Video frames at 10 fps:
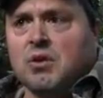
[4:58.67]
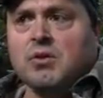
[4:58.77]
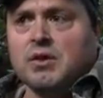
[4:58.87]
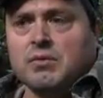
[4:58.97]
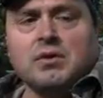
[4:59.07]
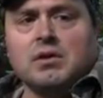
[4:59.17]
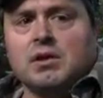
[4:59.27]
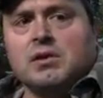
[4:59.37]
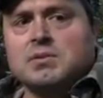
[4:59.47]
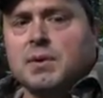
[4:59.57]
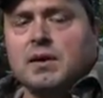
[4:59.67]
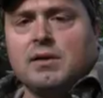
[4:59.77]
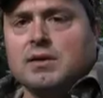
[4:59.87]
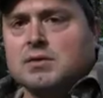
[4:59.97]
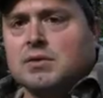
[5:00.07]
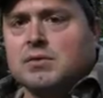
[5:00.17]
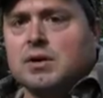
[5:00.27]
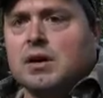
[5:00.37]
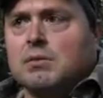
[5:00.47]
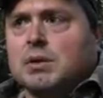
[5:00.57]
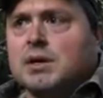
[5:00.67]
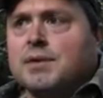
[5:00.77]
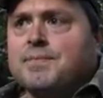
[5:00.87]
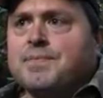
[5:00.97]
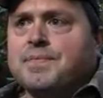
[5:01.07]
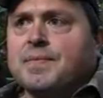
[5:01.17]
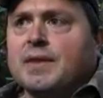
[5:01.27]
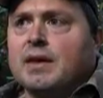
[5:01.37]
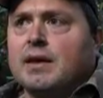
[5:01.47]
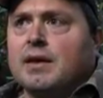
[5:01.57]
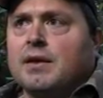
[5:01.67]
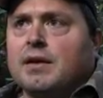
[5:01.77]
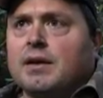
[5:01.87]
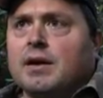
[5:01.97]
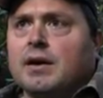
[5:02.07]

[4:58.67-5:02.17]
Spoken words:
only real clear spot on this whole knob. And